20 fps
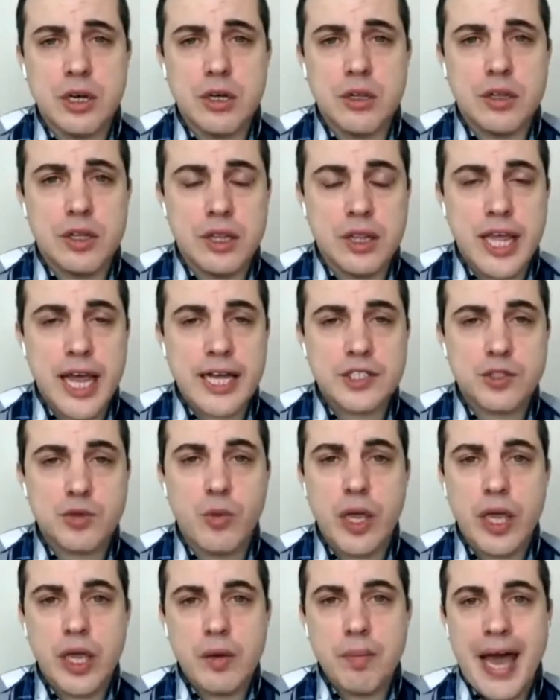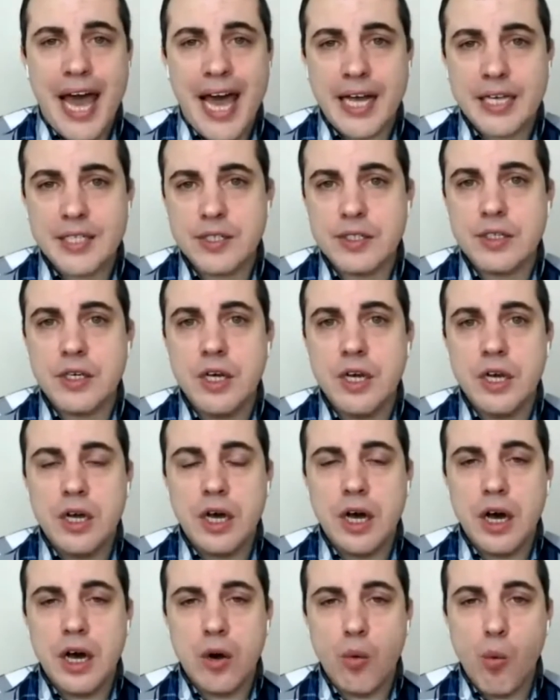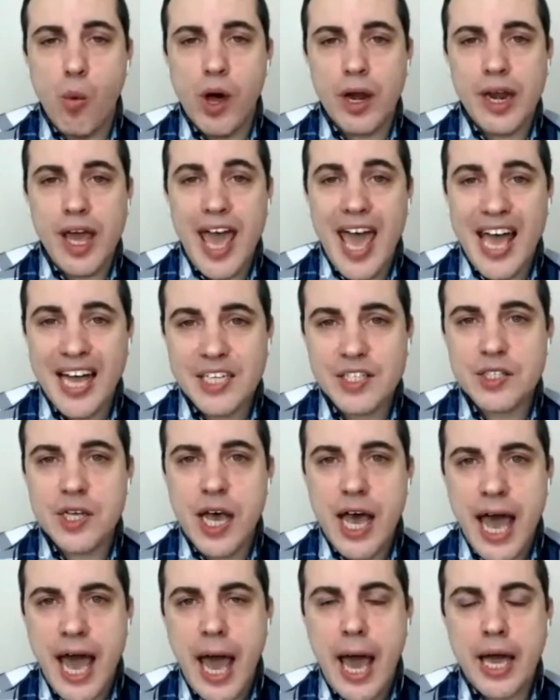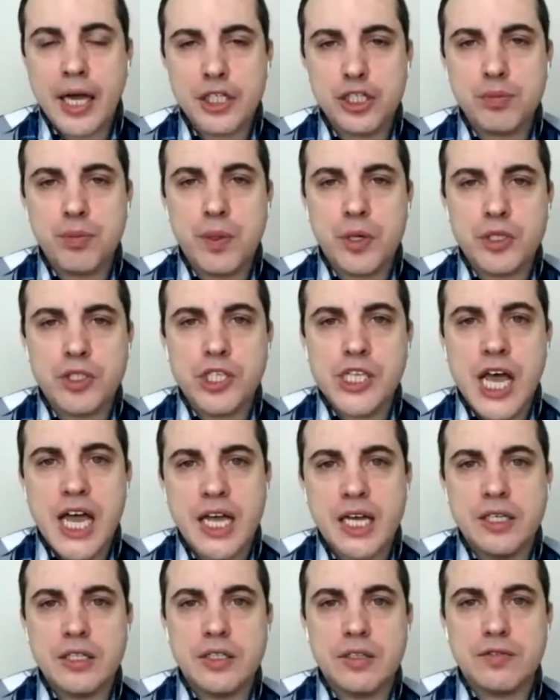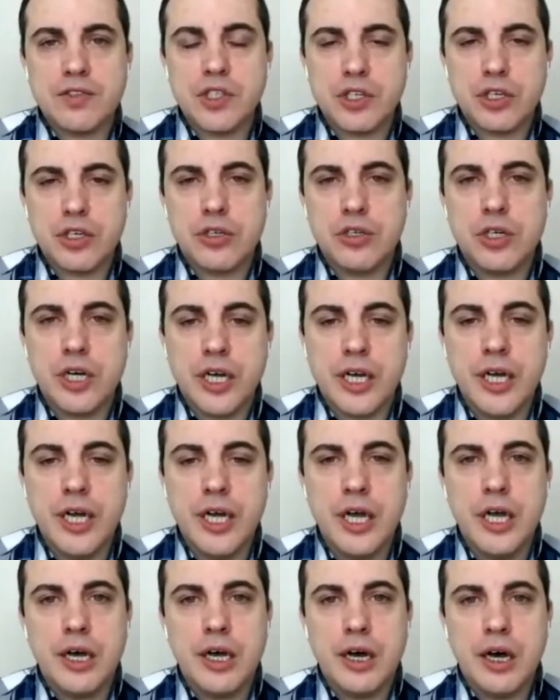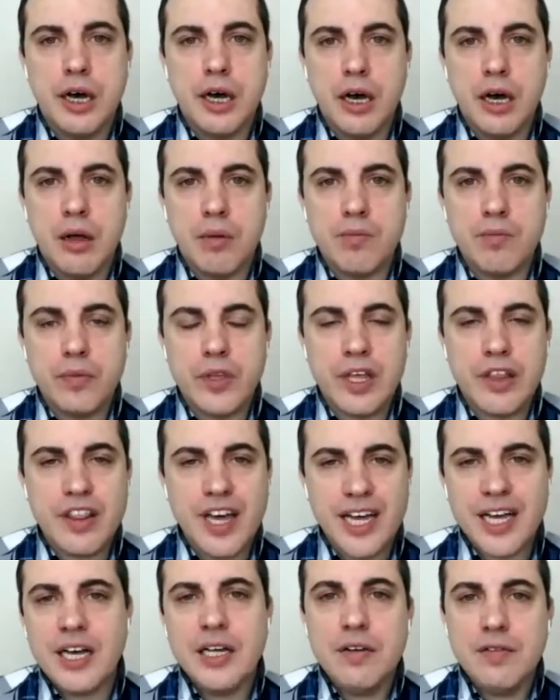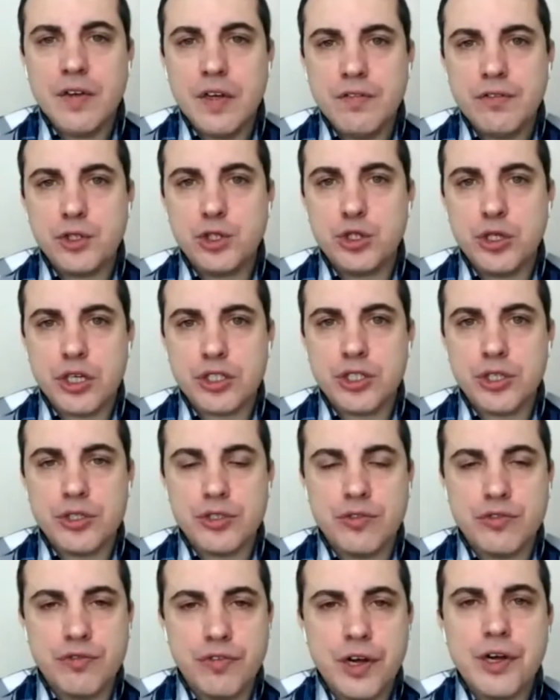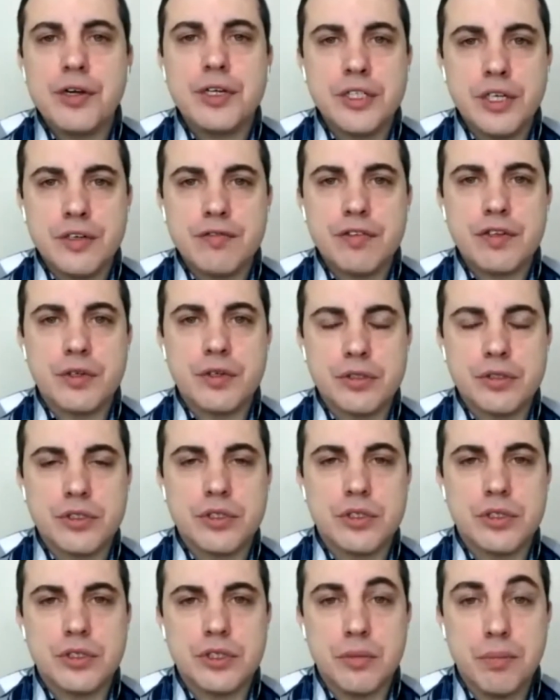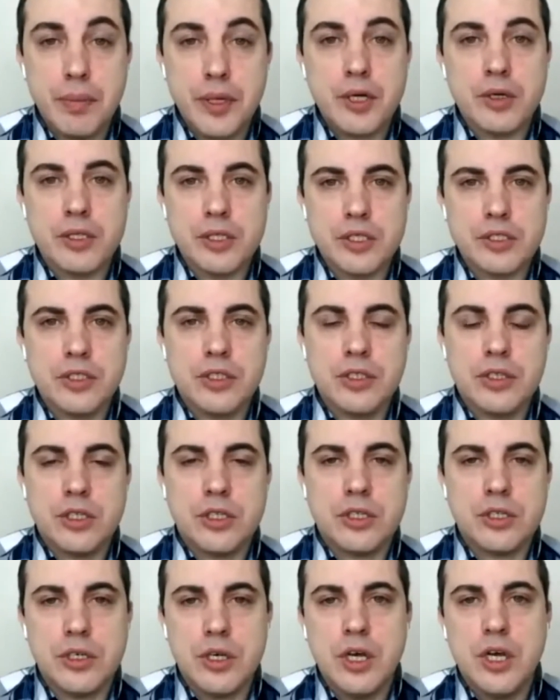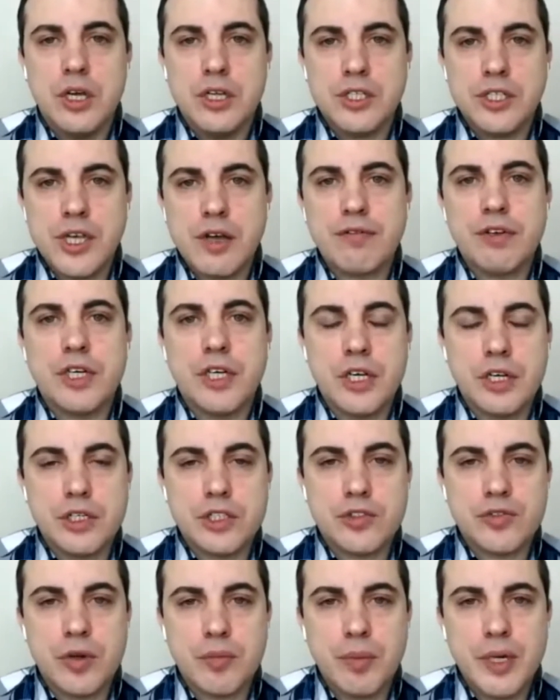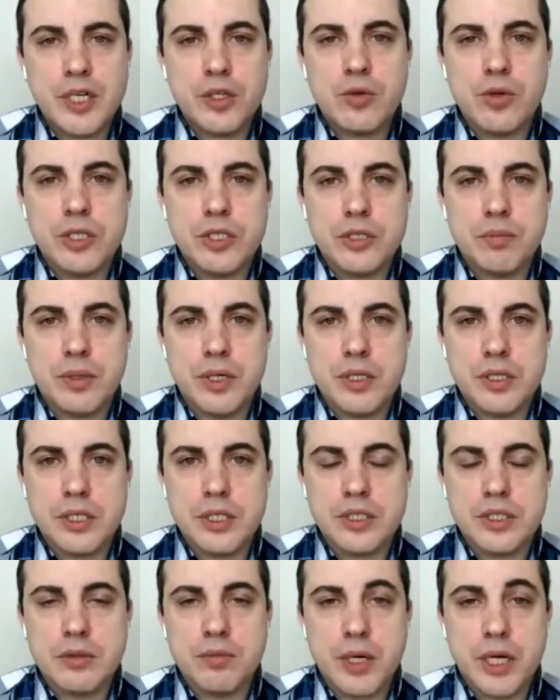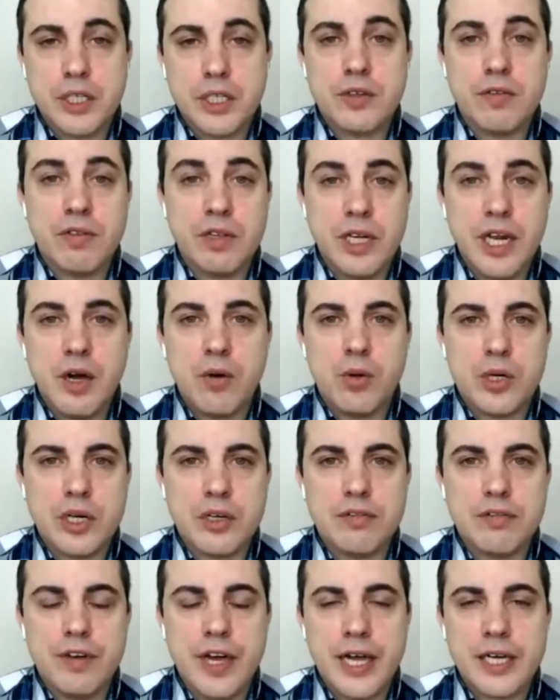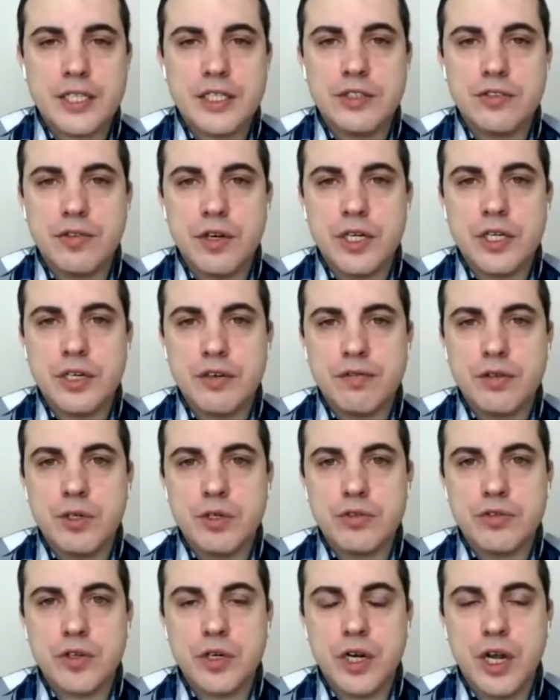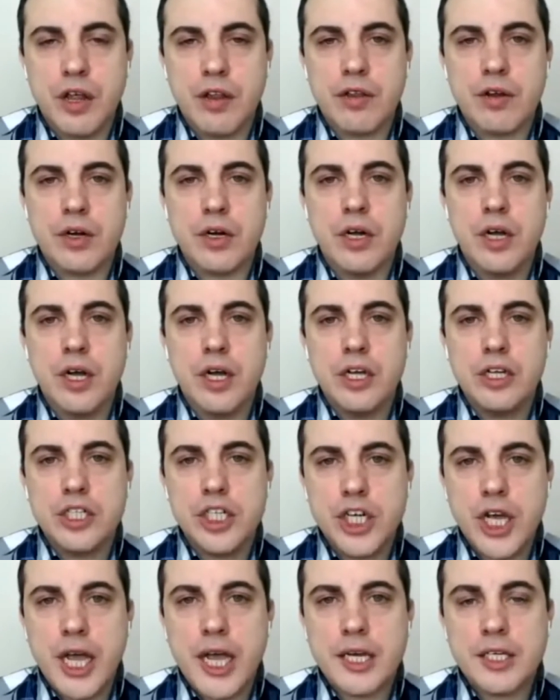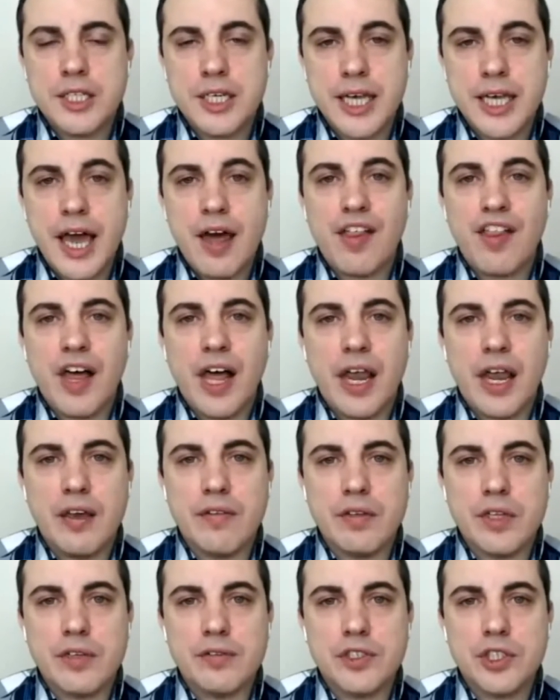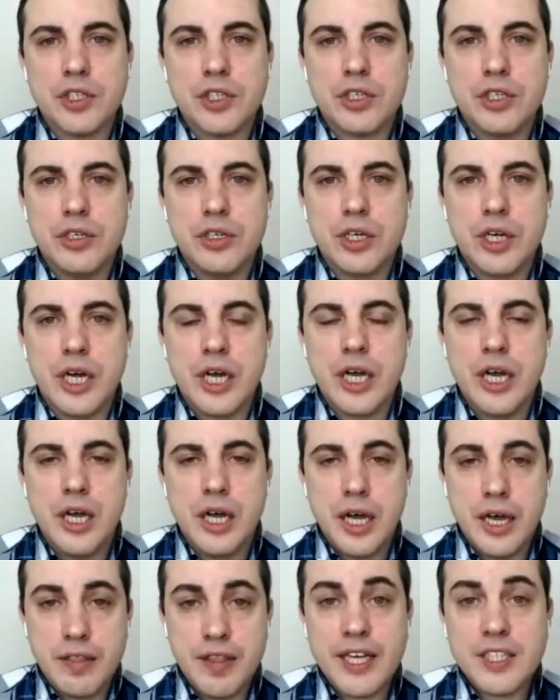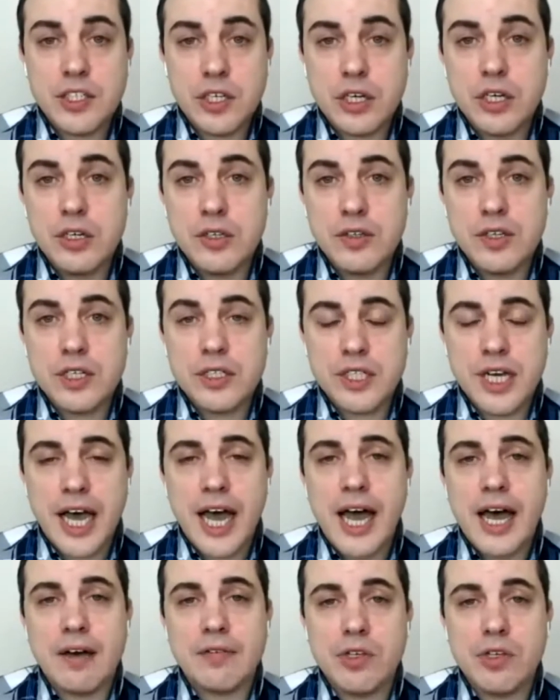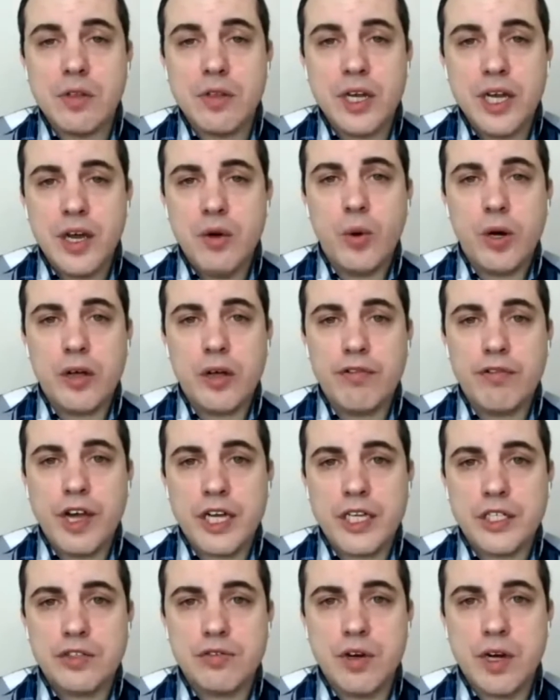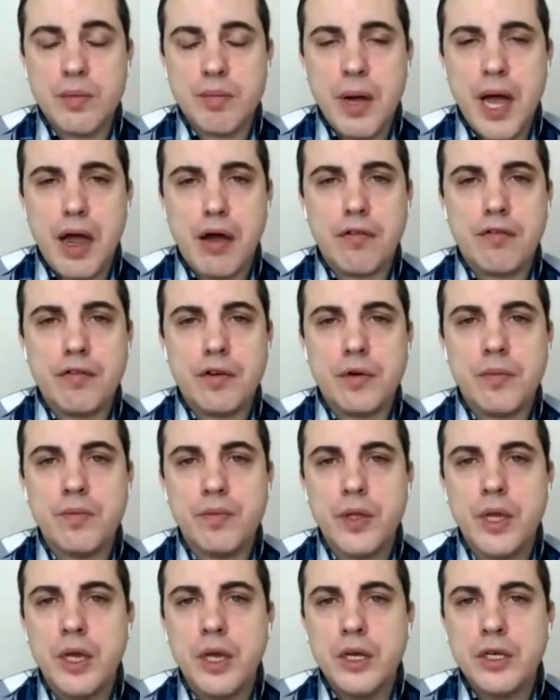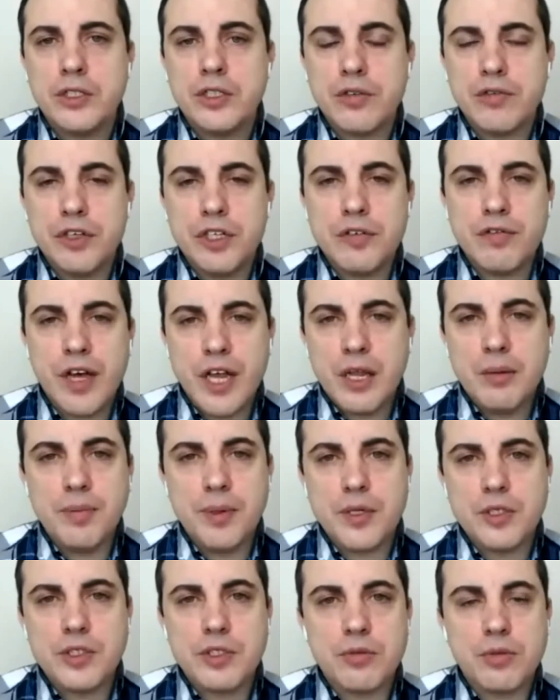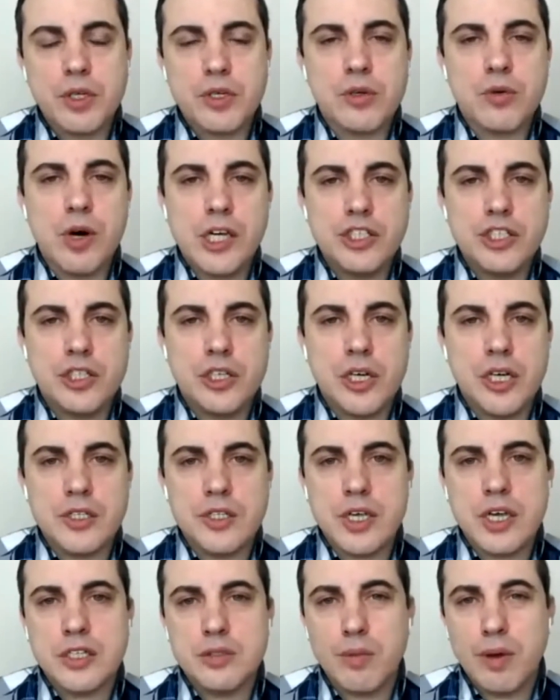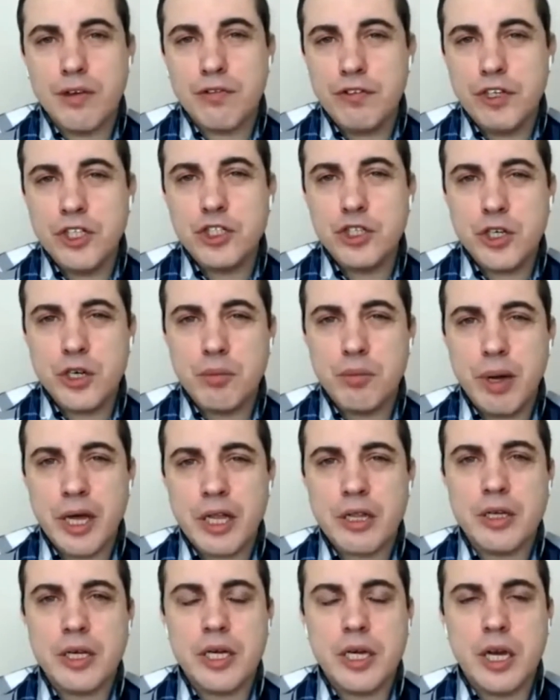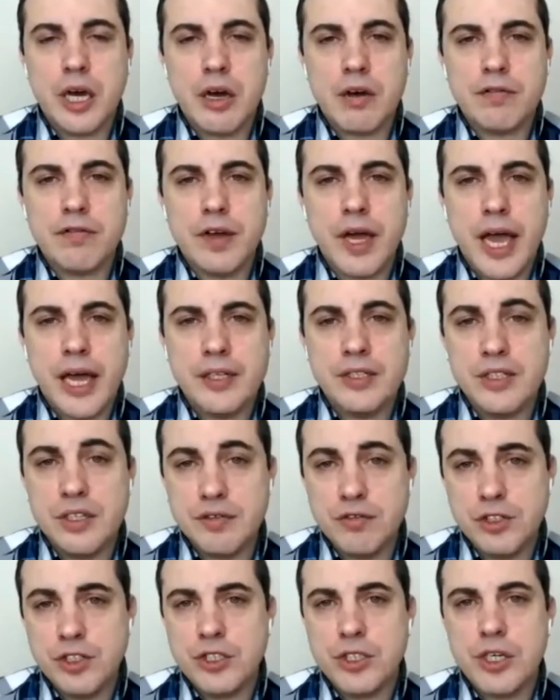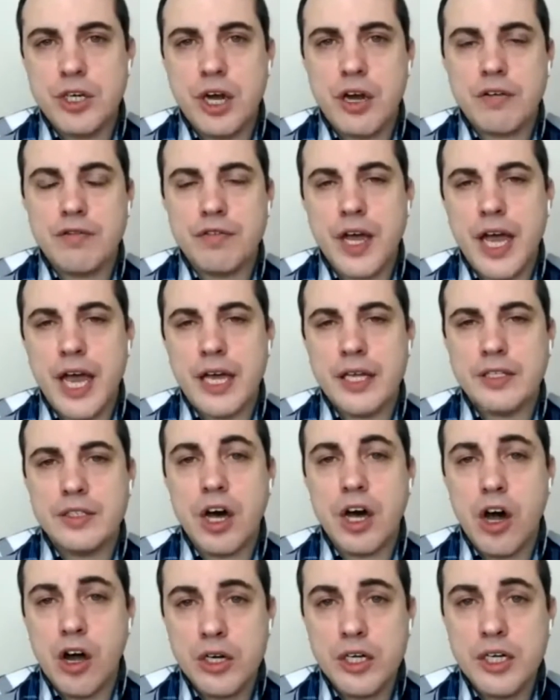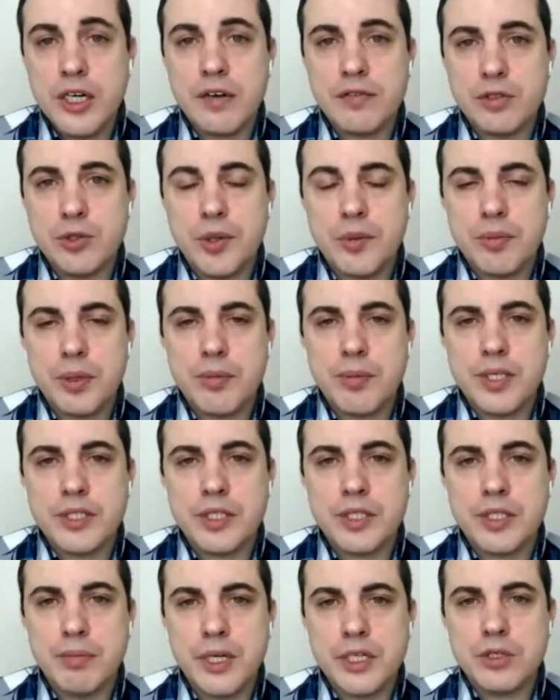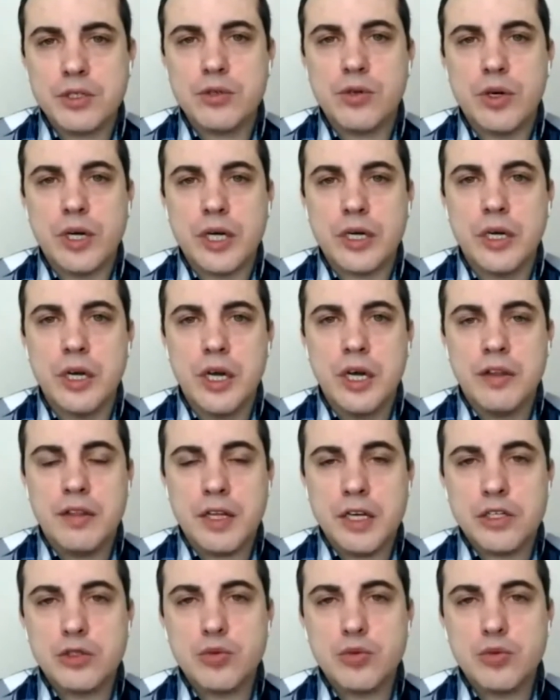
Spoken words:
last week, passed 1 exahash per second of security. That kind of infrastructure is very difficult to build. It took 7 years for Bitcoin to build it, and because of the network effect, it's very difficult for another chain to get that level of security. And that's a good thing to have. So the network effect is very powerful. So for developers, the real question is my feature compelling enough and different enough and hard enough to implement in Bitcoin that it's